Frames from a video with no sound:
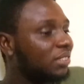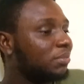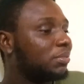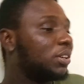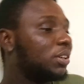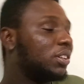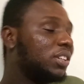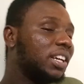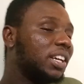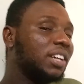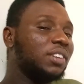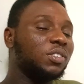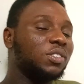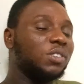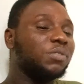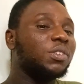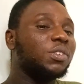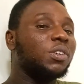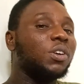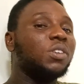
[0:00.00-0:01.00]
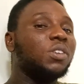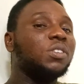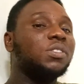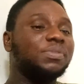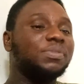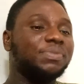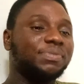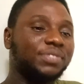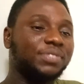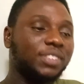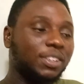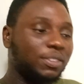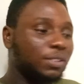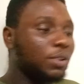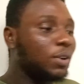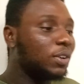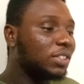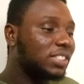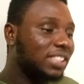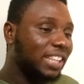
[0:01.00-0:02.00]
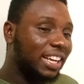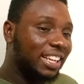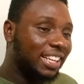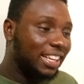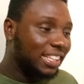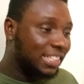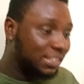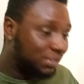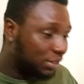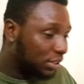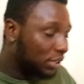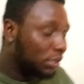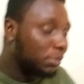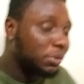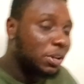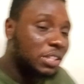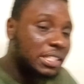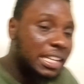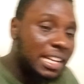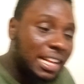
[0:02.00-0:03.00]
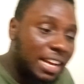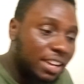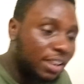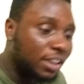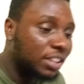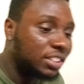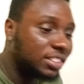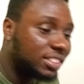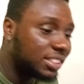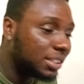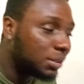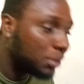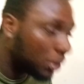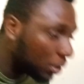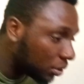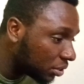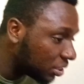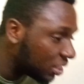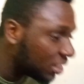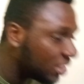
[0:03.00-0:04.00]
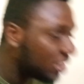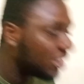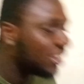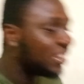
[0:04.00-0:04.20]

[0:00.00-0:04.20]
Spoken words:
But yeah, overall, of course, I like this video because I like RDC World.